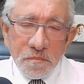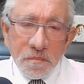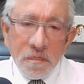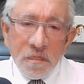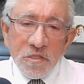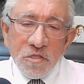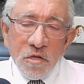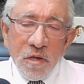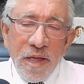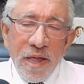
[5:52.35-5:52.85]

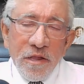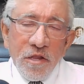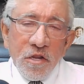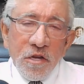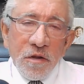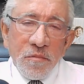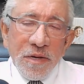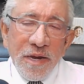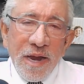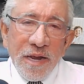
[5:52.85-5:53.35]
So, you
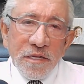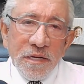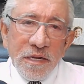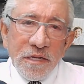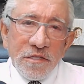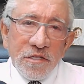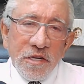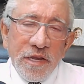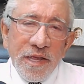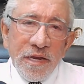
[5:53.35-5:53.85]
know what,
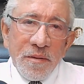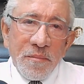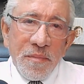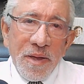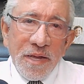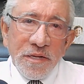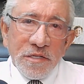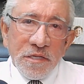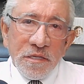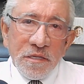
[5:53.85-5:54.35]
as you can
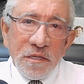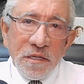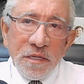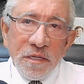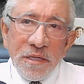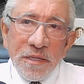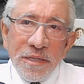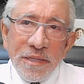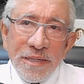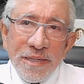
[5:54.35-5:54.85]
imagine,
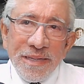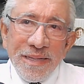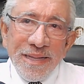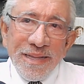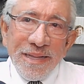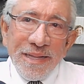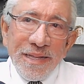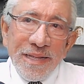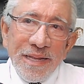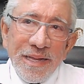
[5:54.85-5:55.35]

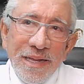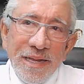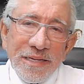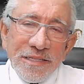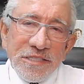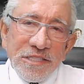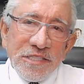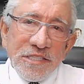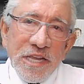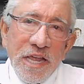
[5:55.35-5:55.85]
it
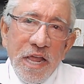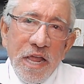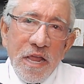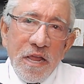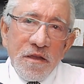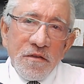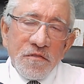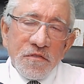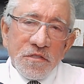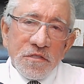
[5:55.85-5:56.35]

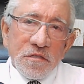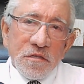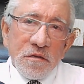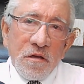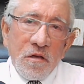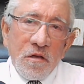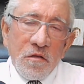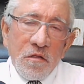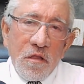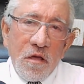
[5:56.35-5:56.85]
saves
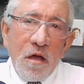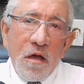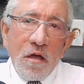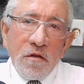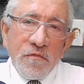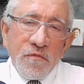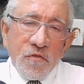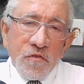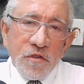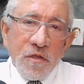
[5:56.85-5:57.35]
a lot
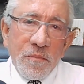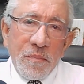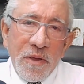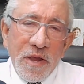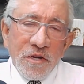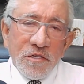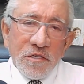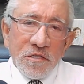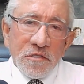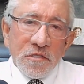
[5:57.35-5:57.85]
for the
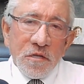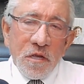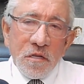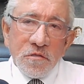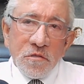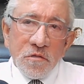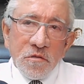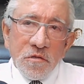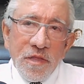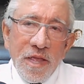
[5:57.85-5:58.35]
patients
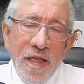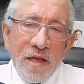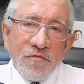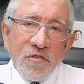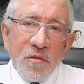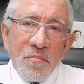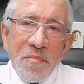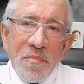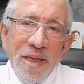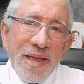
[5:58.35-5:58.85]
also. They have
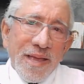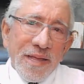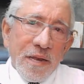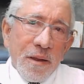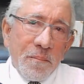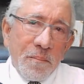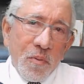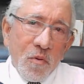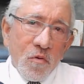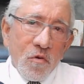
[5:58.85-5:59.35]
to make an
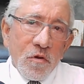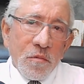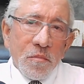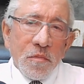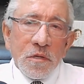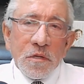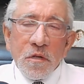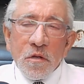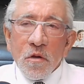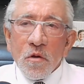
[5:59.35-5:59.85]

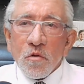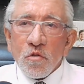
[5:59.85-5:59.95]
appointment, go